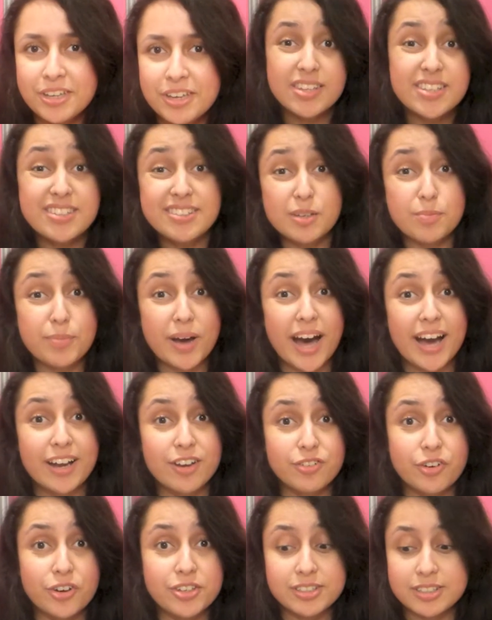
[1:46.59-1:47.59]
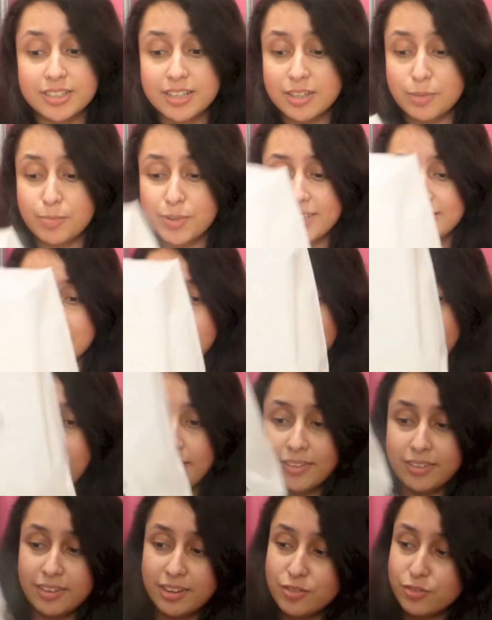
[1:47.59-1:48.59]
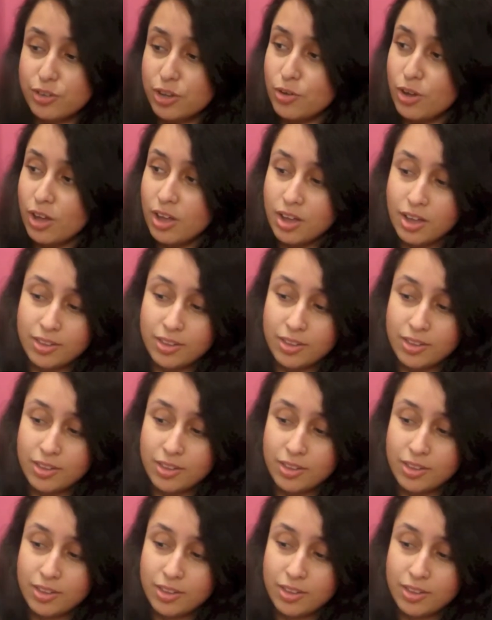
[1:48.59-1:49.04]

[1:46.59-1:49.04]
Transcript: This is the bag firstly, the plastic bag that they give you.